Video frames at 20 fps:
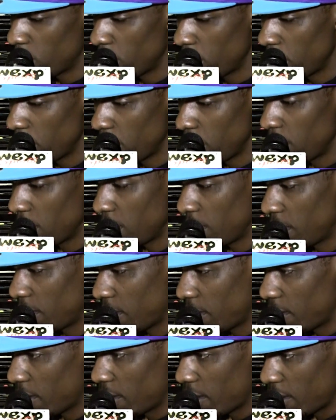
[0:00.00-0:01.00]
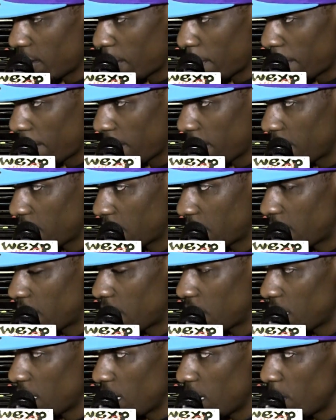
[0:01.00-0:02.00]
I mean, shout
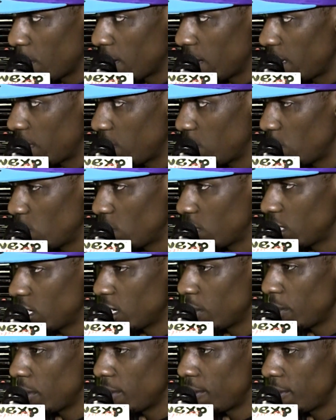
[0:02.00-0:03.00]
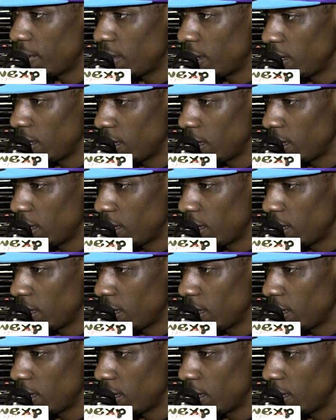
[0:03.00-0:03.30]
out to everybody that's doing something in Philly.